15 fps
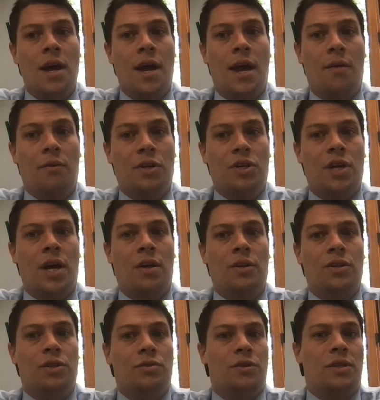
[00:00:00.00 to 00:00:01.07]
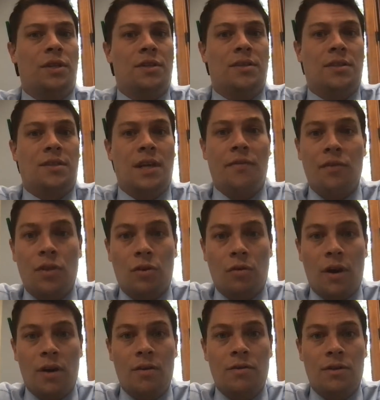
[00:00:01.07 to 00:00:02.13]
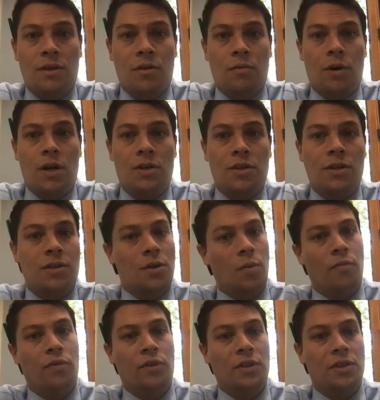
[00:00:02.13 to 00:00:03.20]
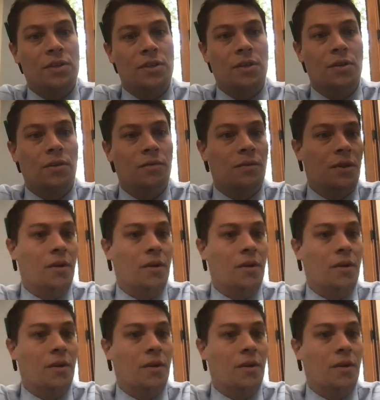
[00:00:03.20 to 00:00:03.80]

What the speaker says: And we challenge you 6th and 7th graders that are watching this, hopefully still,